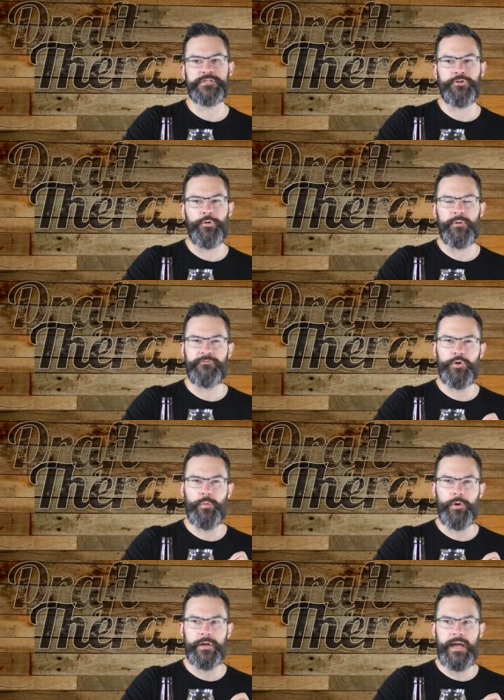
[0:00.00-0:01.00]
Slurm. If you
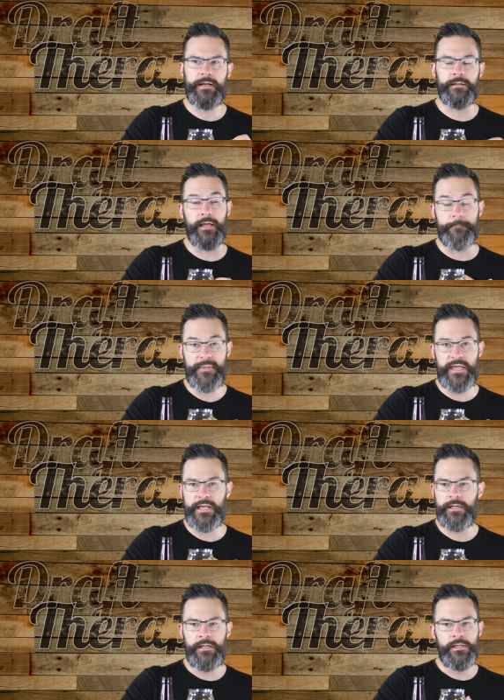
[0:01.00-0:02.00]
were kind of like
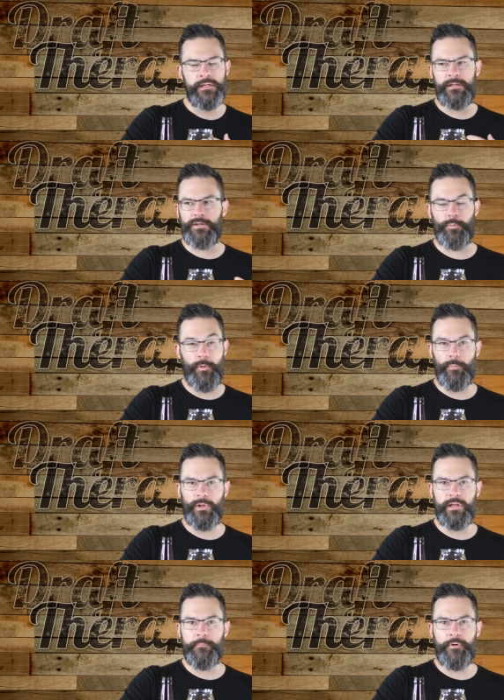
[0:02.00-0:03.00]
me, you weren't
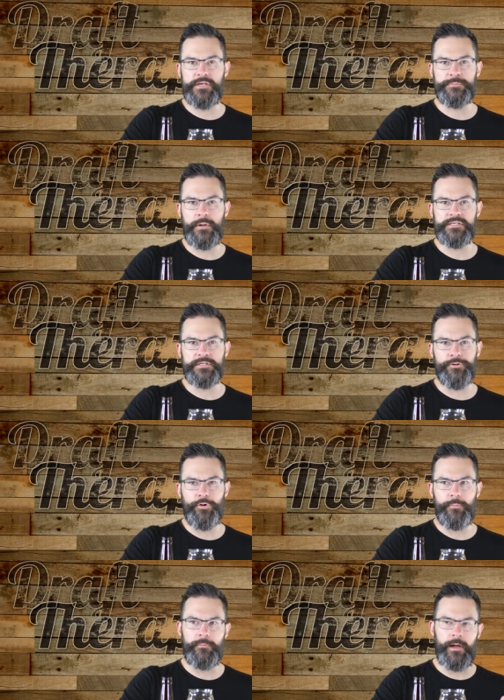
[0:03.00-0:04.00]
really impressed by
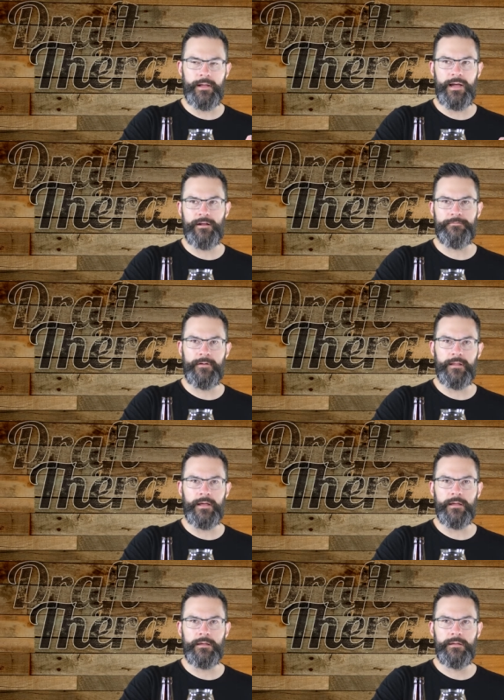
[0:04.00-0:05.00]
Slurm. I kind of felt
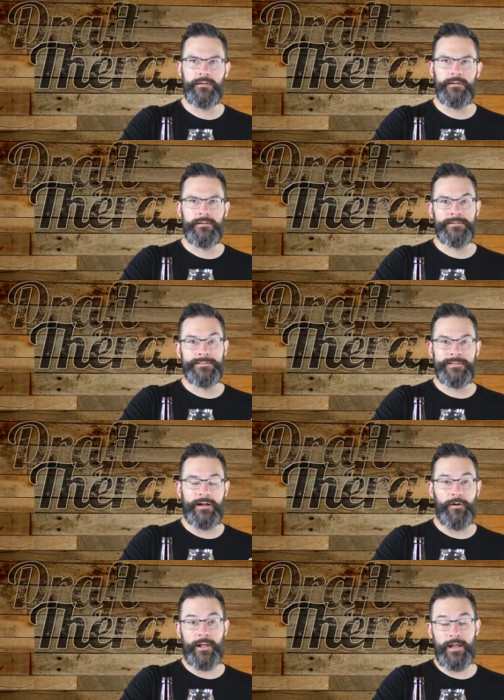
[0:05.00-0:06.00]
like, I
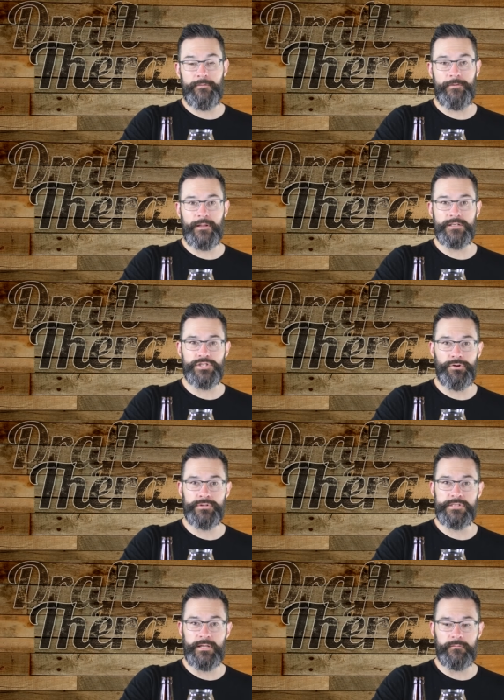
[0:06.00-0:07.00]
don't know, I kind of felt like
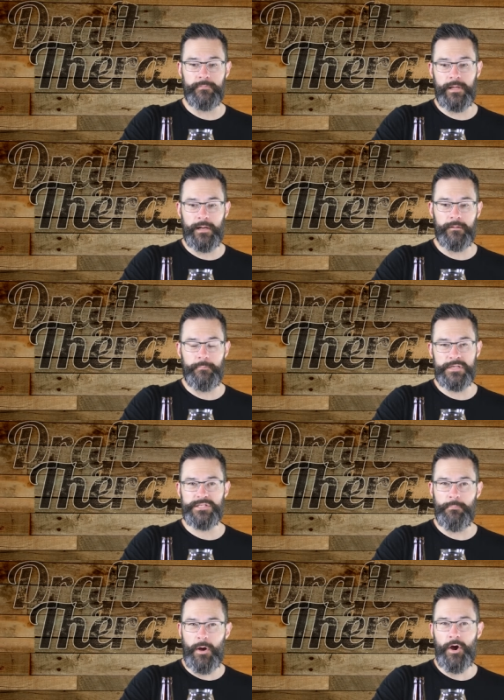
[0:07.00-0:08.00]
Short's had kind of missed
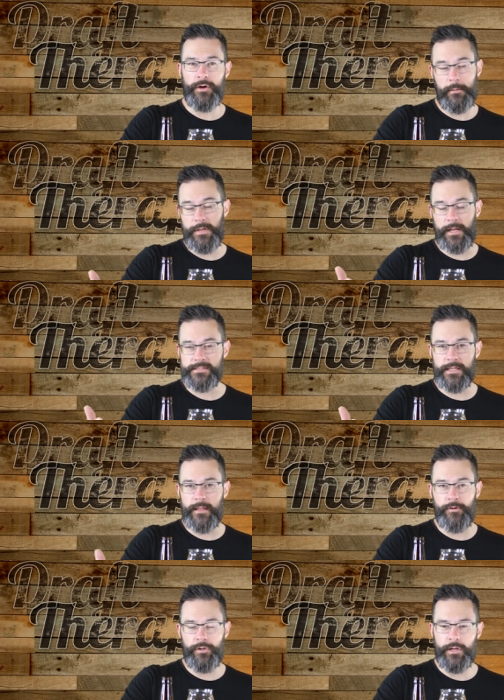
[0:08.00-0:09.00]
the mark. I mean, I said
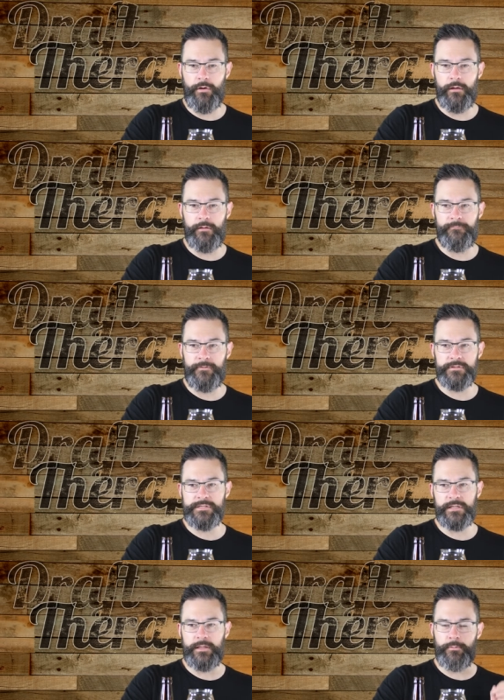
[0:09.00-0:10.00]
that earlier. It feels
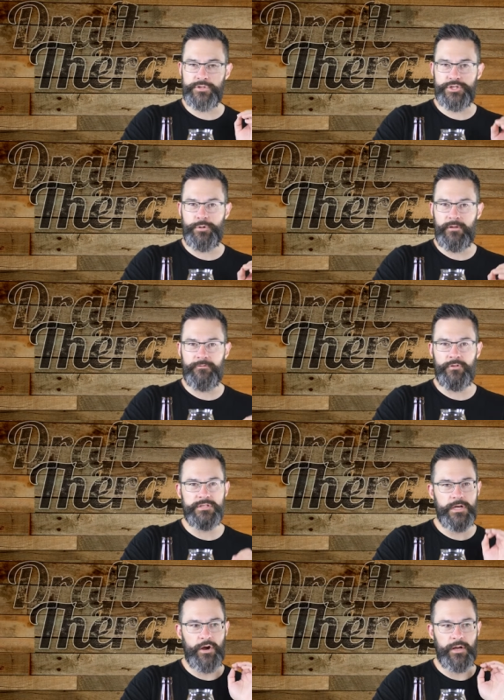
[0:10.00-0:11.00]
like they were shooting for the
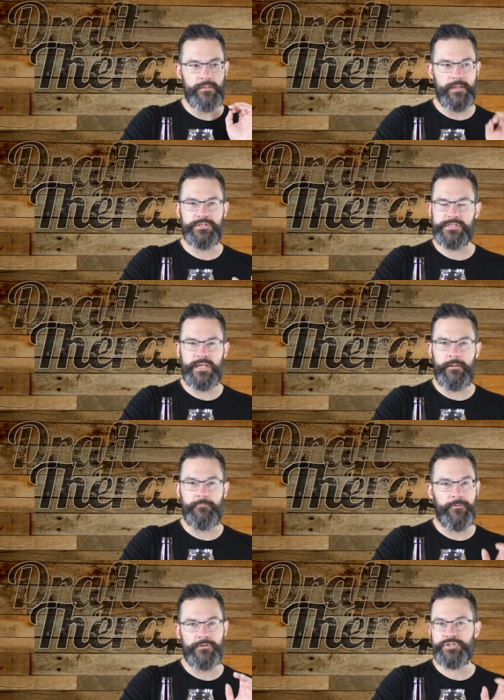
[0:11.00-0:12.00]
target and they just came,
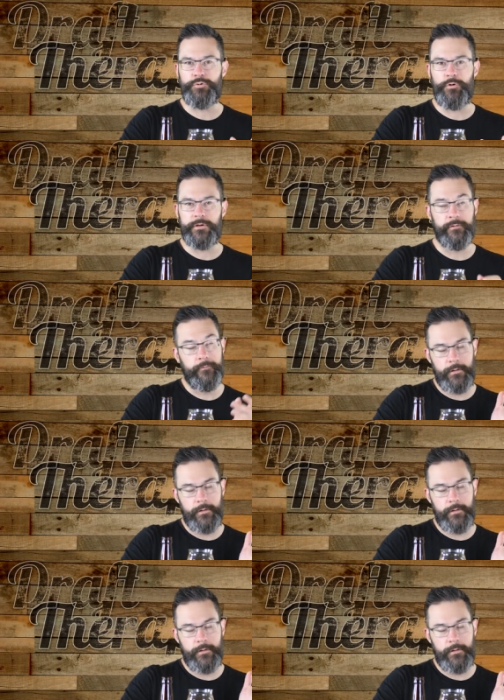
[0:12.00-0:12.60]
fell short.